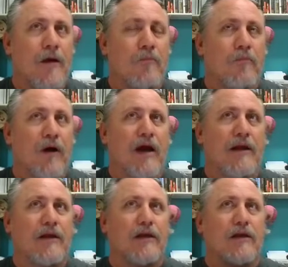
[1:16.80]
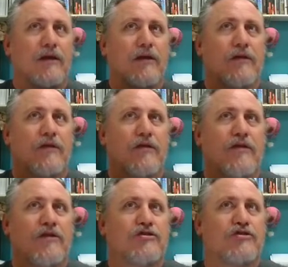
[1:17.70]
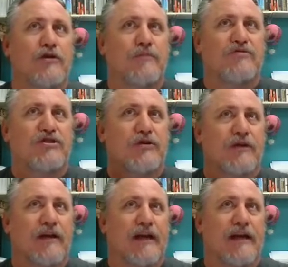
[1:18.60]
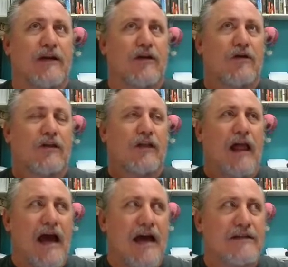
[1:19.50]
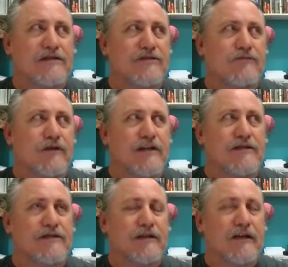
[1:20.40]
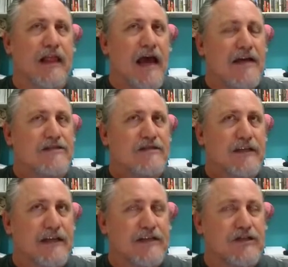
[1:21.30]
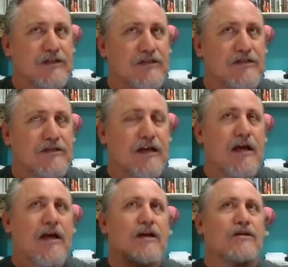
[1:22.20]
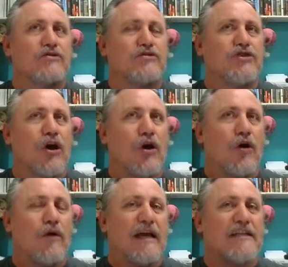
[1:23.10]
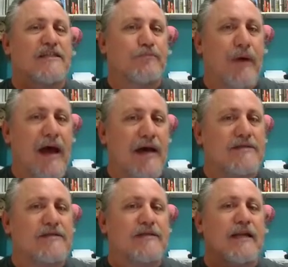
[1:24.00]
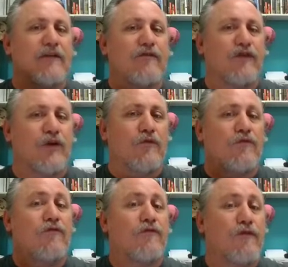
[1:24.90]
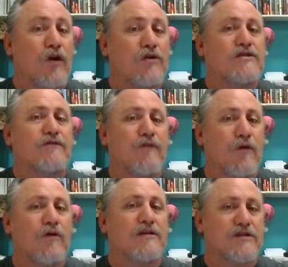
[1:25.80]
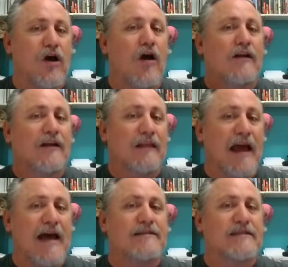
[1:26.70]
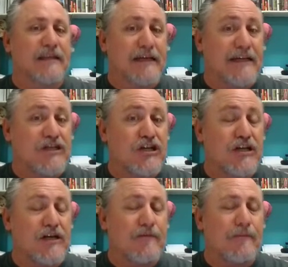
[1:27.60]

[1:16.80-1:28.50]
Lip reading: but the troops you're getting are class legions. So it's best if you first focus on class legion